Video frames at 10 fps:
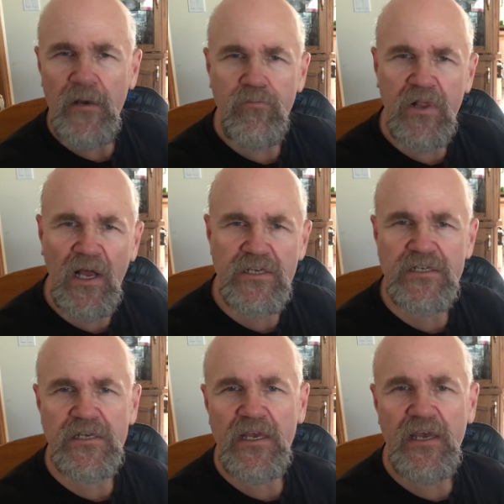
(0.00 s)

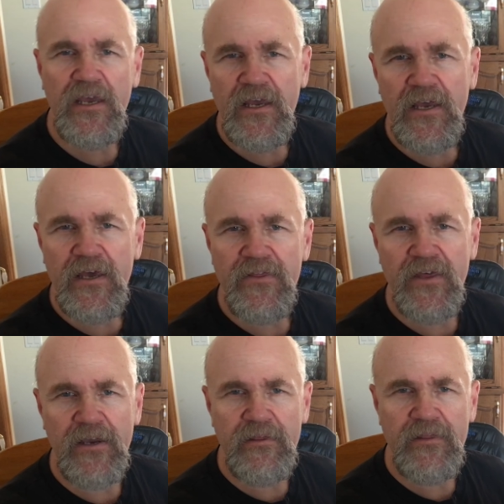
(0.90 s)
plus
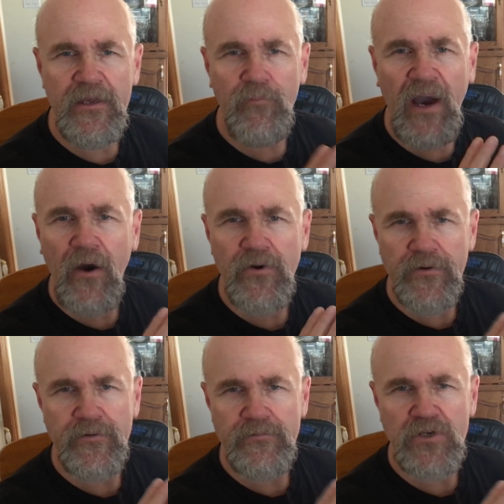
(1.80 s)
the, the
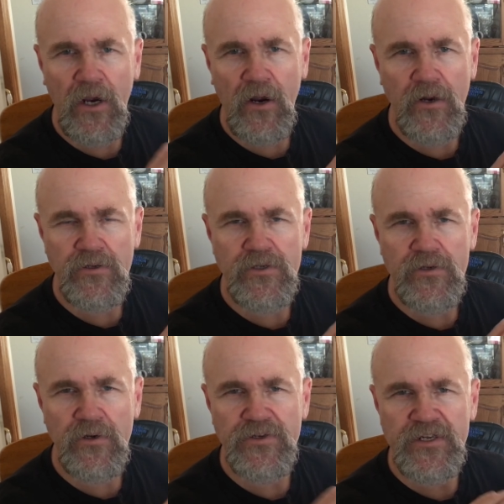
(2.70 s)
powder charge
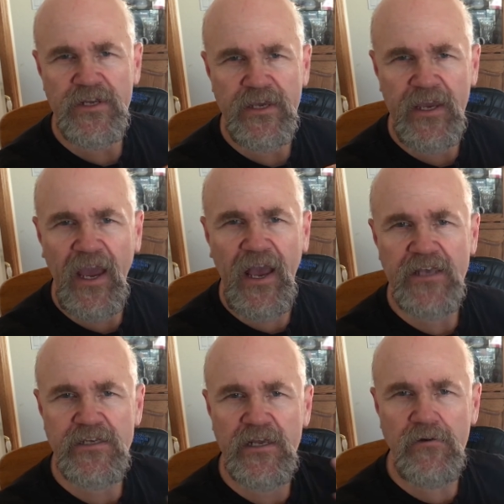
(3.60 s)
turns into
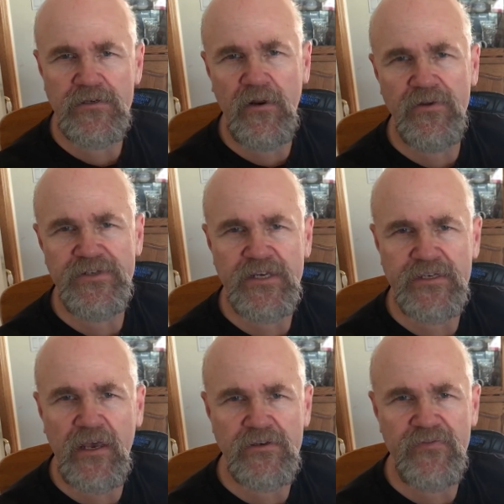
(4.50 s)
gas and it goes out at
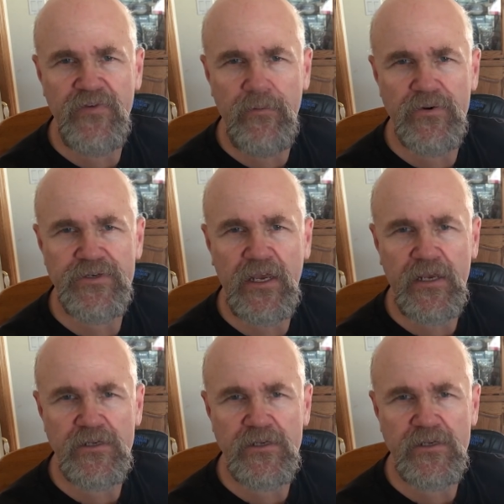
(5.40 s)
6,000 feet per second.